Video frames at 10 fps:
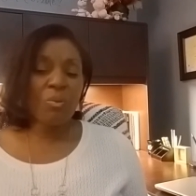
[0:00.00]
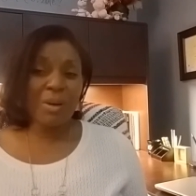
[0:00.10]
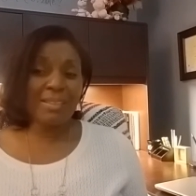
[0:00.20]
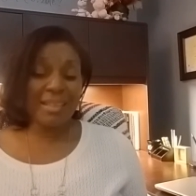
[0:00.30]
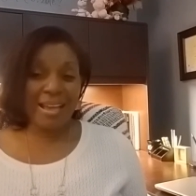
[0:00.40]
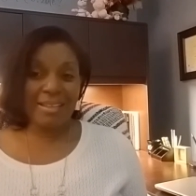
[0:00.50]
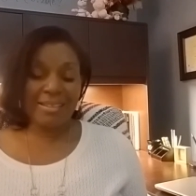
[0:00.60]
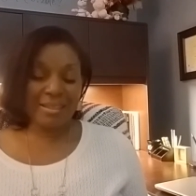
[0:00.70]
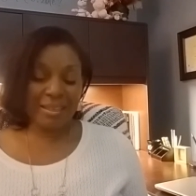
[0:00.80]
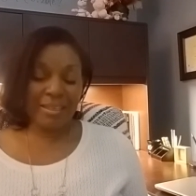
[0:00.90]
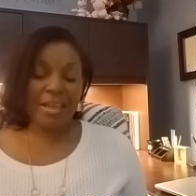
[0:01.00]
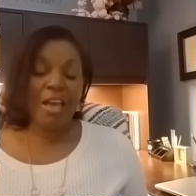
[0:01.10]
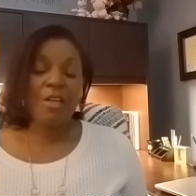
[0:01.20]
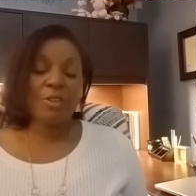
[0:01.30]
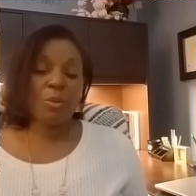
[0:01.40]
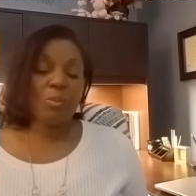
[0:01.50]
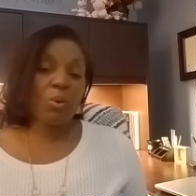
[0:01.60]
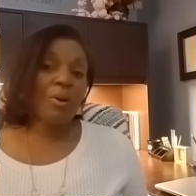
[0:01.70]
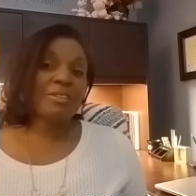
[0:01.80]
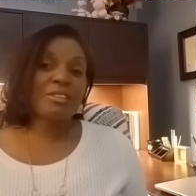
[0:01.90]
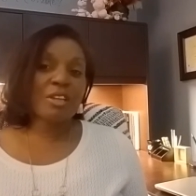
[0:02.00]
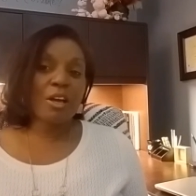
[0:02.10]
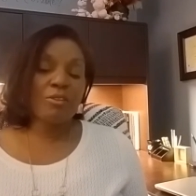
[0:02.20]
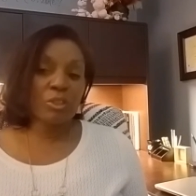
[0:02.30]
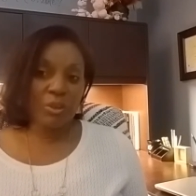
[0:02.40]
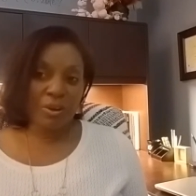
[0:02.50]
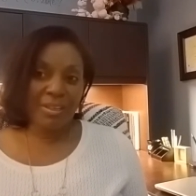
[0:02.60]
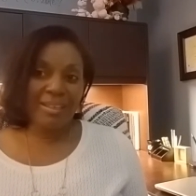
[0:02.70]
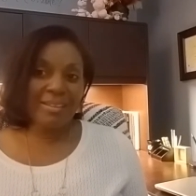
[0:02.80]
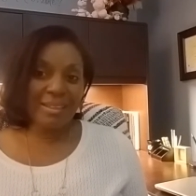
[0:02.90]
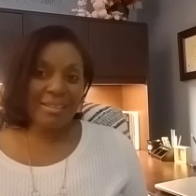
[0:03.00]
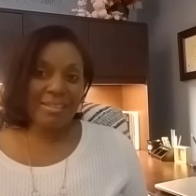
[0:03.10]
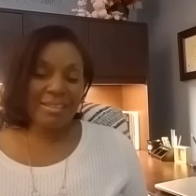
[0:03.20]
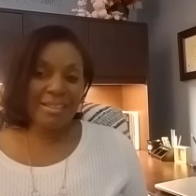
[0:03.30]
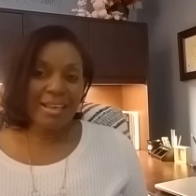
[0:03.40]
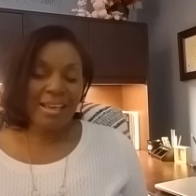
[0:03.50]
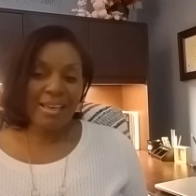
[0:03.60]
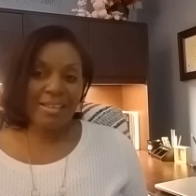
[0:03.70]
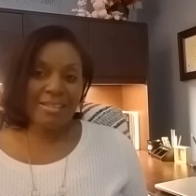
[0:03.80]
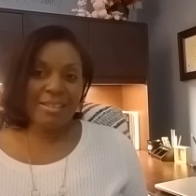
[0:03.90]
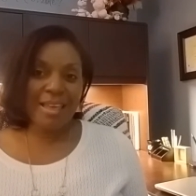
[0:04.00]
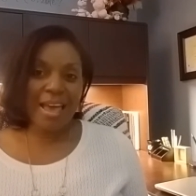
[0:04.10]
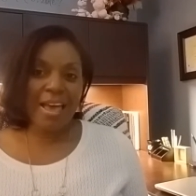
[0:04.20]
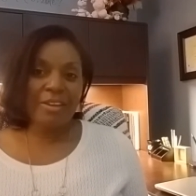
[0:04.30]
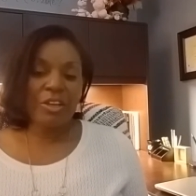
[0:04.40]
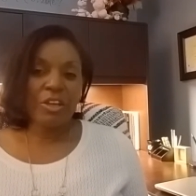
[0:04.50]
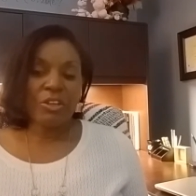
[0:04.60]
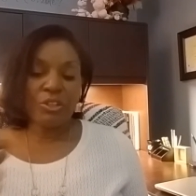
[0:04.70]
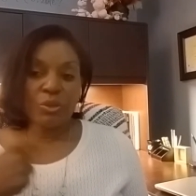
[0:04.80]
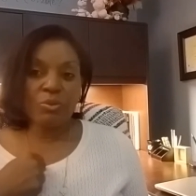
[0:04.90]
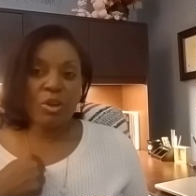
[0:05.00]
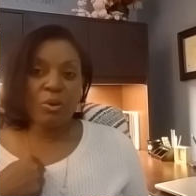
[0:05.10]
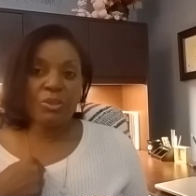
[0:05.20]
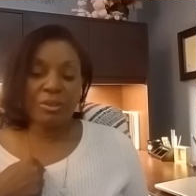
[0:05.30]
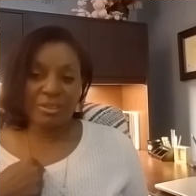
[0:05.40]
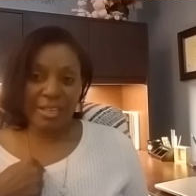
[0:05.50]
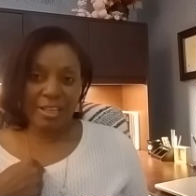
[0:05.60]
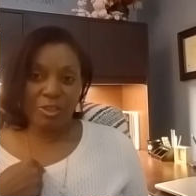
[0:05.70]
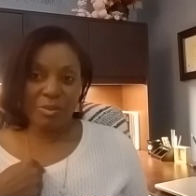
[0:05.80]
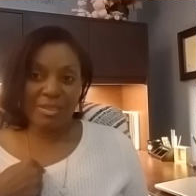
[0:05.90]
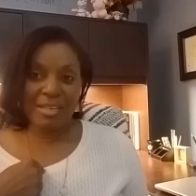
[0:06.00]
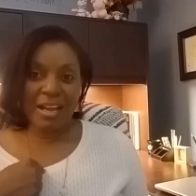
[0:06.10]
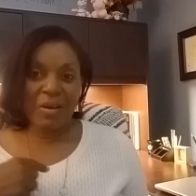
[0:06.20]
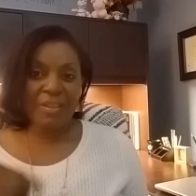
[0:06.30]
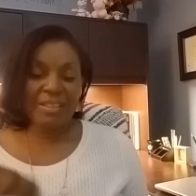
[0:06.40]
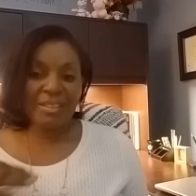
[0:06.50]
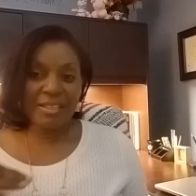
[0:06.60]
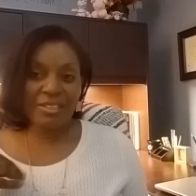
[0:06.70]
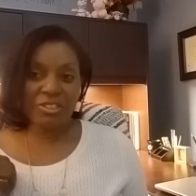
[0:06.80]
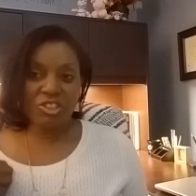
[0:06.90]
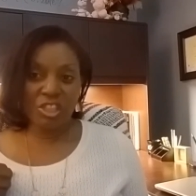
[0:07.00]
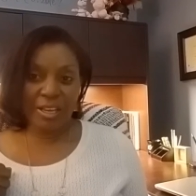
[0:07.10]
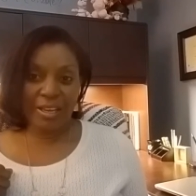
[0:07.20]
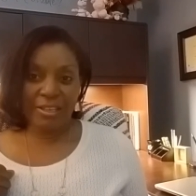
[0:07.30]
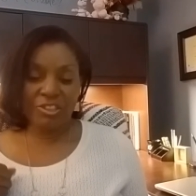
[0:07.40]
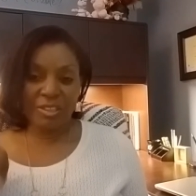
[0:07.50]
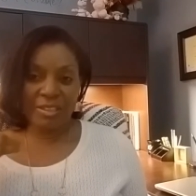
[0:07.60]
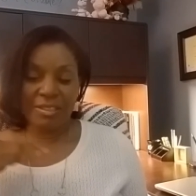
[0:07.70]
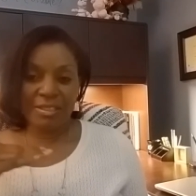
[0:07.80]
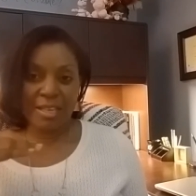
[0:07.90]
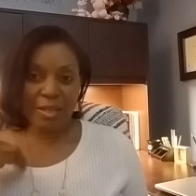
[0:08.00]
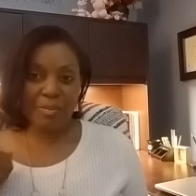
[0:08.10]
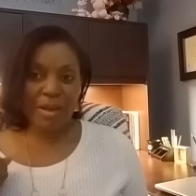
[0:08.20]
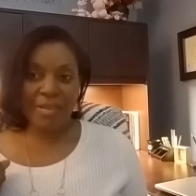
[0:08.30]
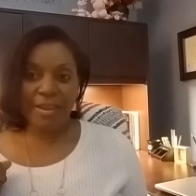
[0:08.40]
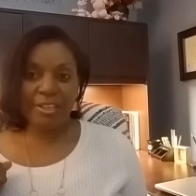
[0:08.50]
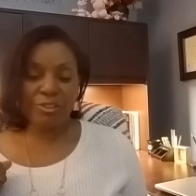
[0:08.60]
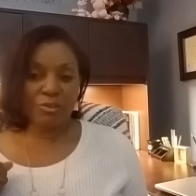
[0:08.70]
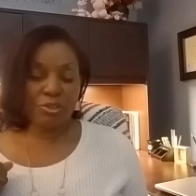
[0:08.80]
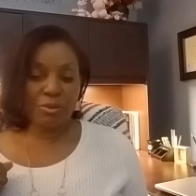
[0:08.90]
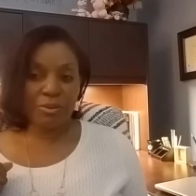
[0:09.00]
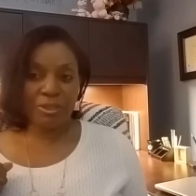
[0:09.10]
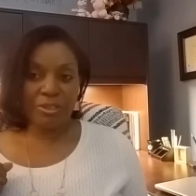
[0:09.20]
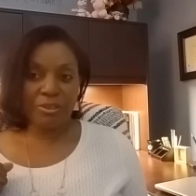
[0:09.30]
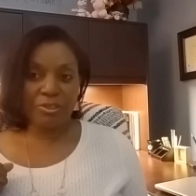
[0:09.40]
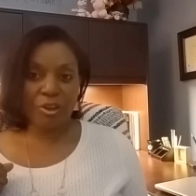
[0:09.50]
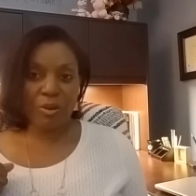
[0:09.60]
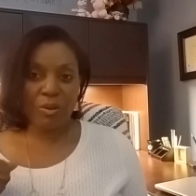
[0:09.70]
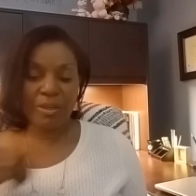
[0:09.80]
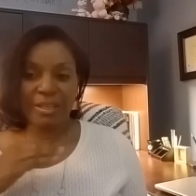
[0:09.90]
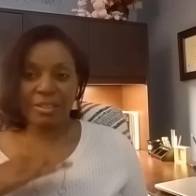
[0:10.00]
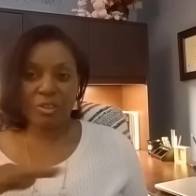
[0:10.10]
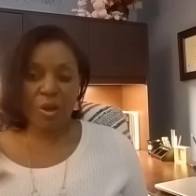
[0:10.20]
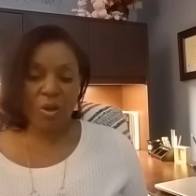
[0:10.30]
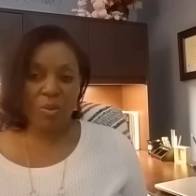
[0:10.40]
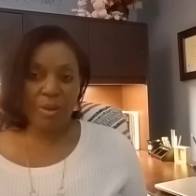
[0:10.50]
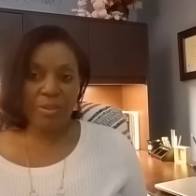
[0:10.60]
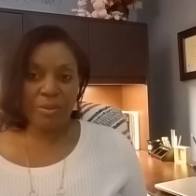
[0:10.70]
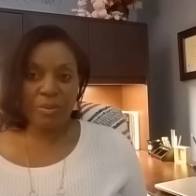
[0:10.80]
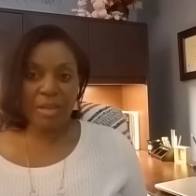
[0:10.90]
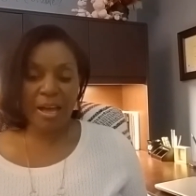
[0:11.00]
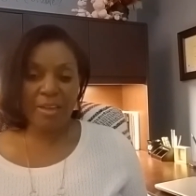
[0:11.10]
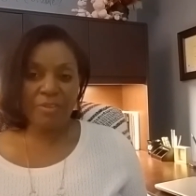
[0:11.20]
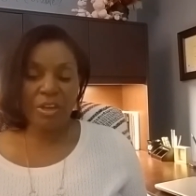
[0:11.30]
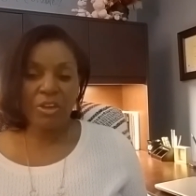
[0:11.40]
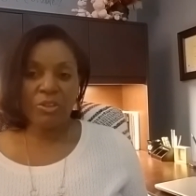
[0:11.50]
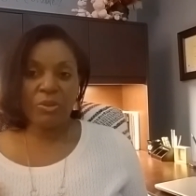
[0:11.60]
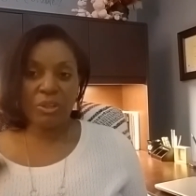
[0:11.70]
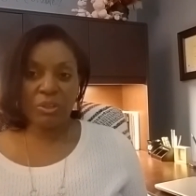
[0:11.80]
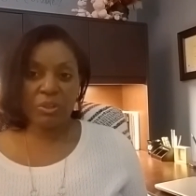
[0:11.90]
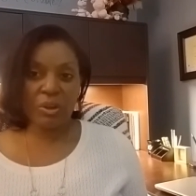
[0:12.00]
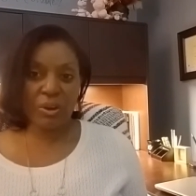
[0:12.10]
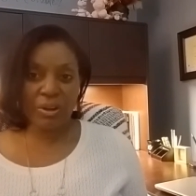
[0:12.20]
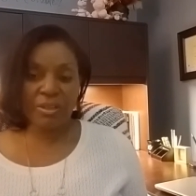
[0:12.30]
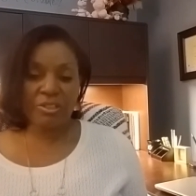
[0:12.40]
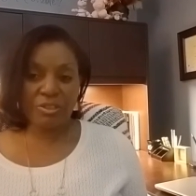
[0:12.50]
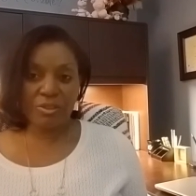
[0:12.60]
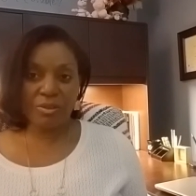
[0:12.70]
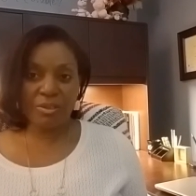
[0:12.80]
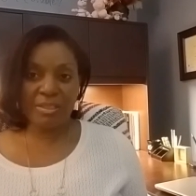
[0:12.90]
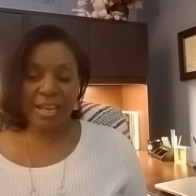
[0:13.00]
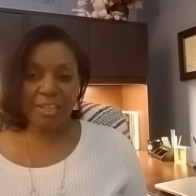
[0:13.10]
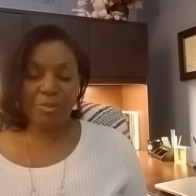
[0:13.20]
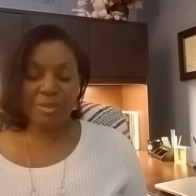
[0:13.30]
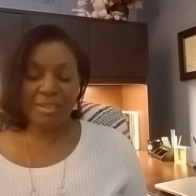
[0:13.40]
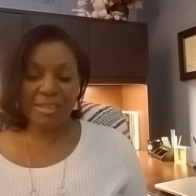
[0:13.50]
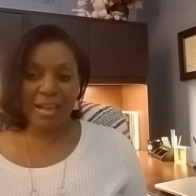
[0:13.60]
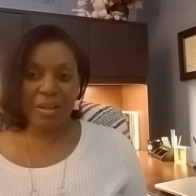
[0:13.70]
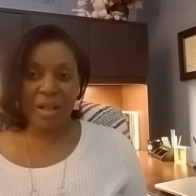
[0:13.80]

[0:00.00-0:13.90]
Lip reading: One last thing, the importance of learning this is that your attachment style. It doesn't change. It's set by the age of 2 or 3 years old, and it's all the way through life. You can learn a secure attachment style.